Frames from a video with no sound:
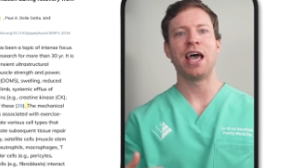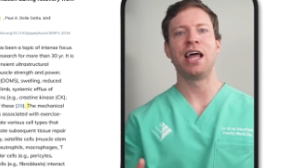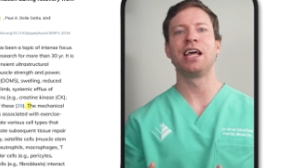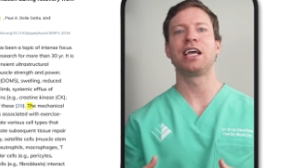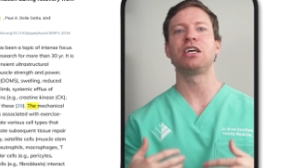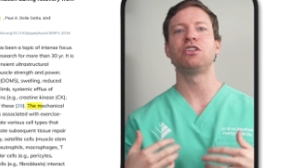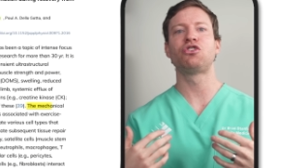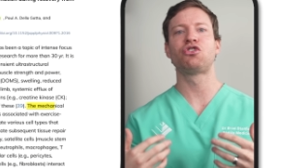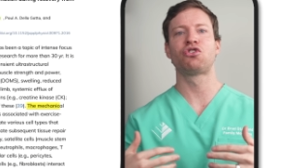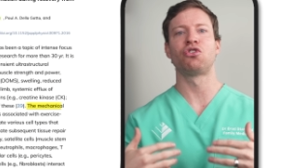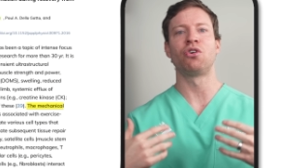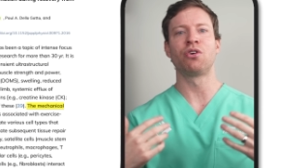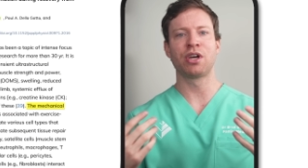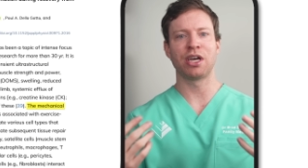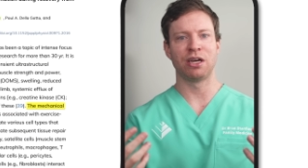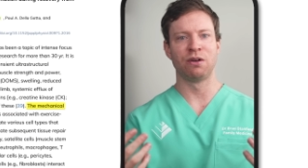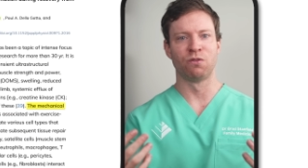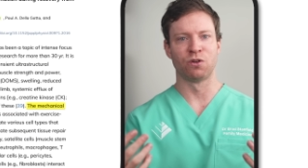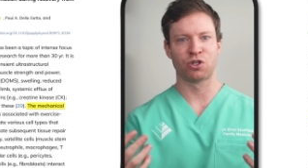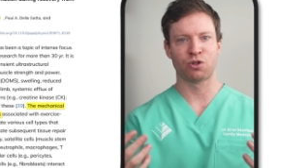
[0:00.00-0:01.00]
and it gets stronger
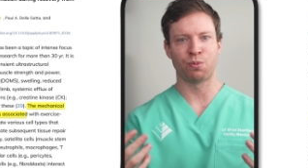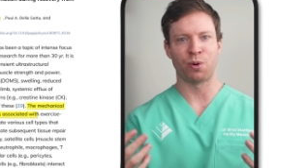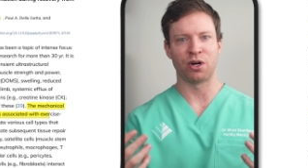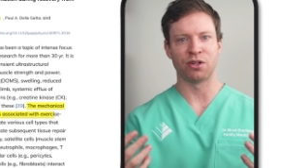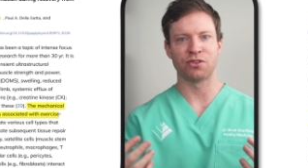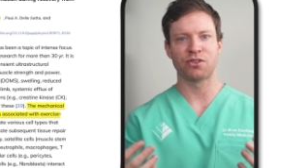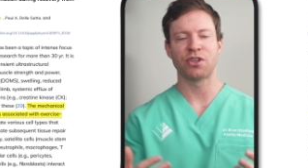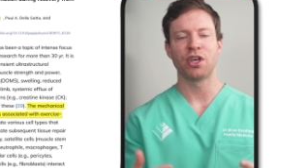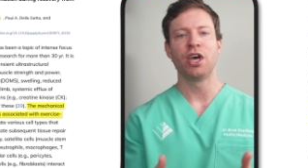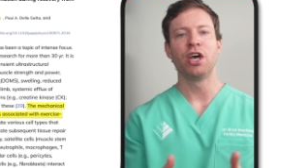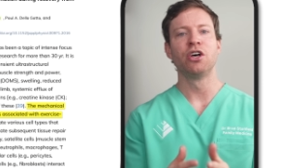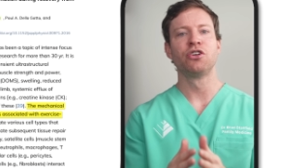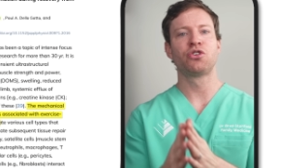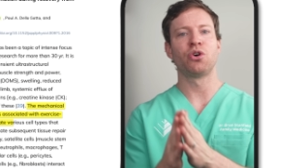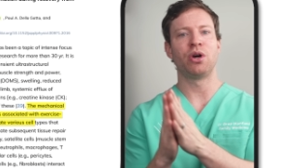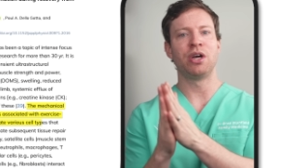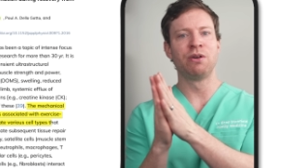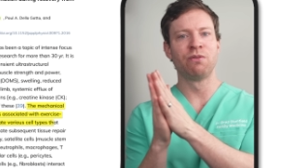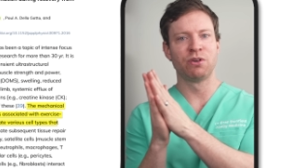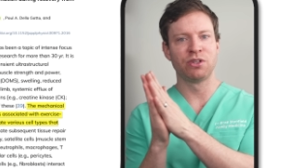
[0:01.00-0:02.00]
in response,
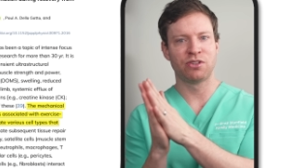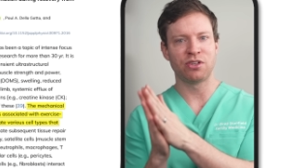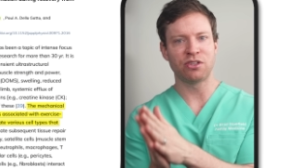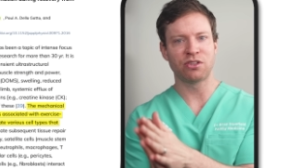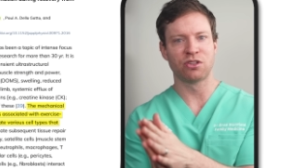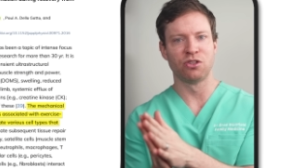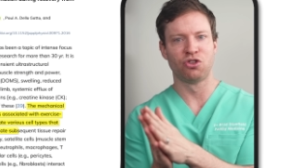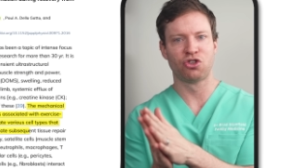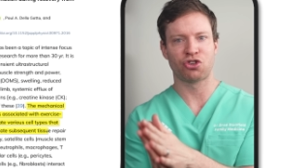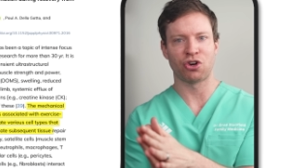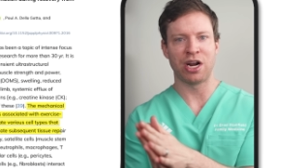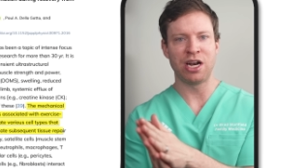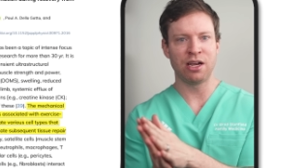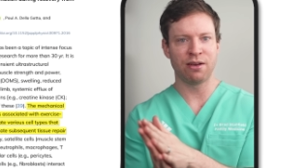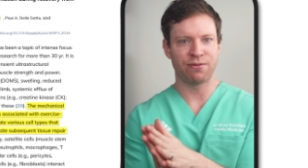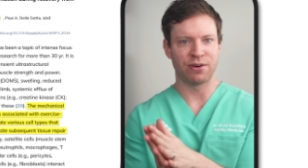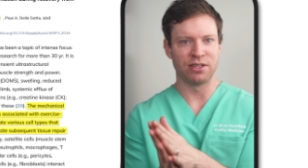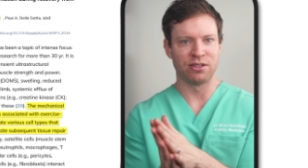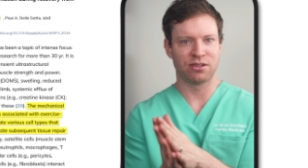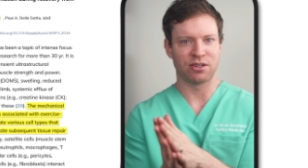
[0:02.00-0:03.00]
so in resistance training,
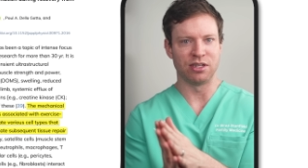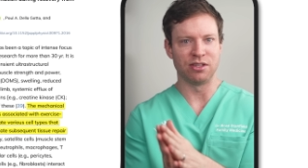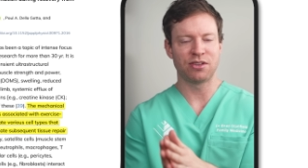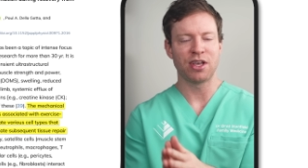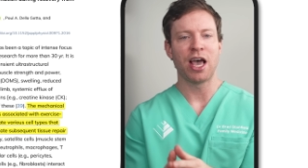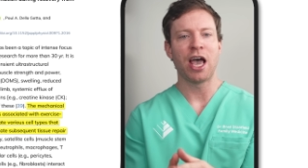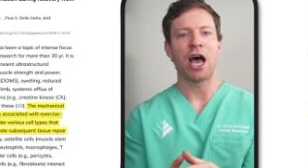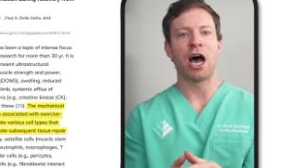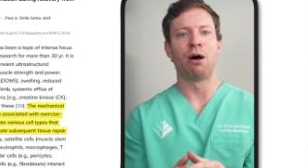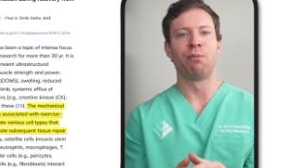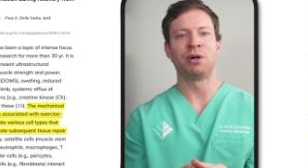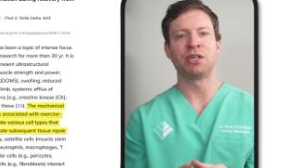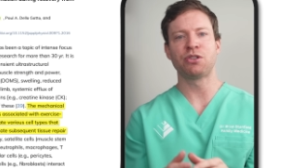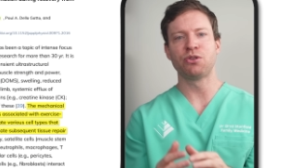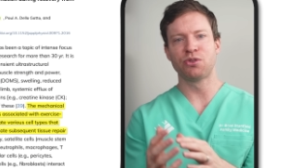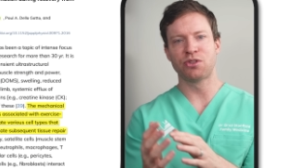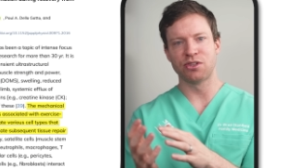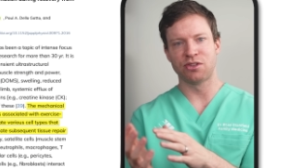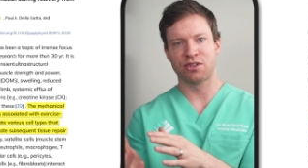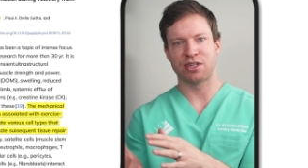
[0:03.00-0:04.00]
for instance, our
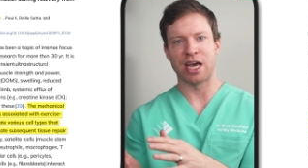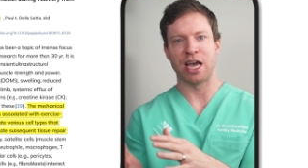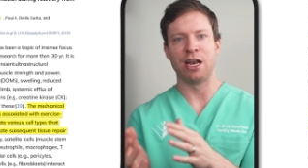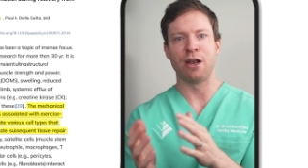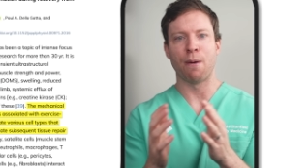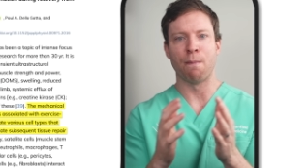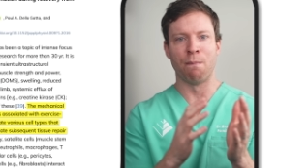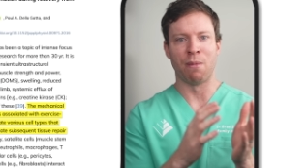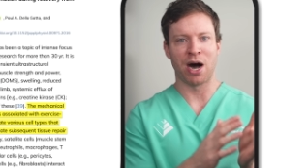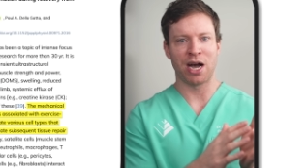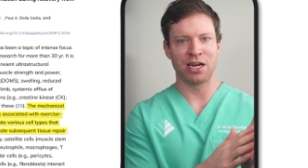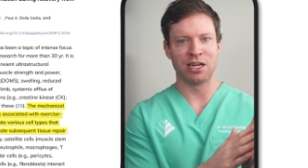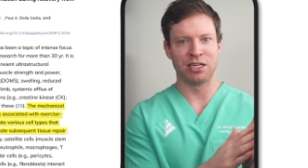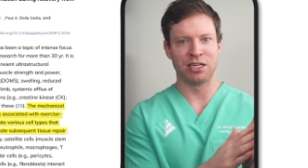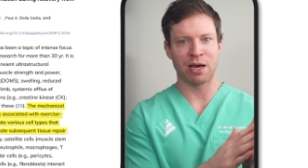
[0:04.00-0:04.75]
muscles sustain minor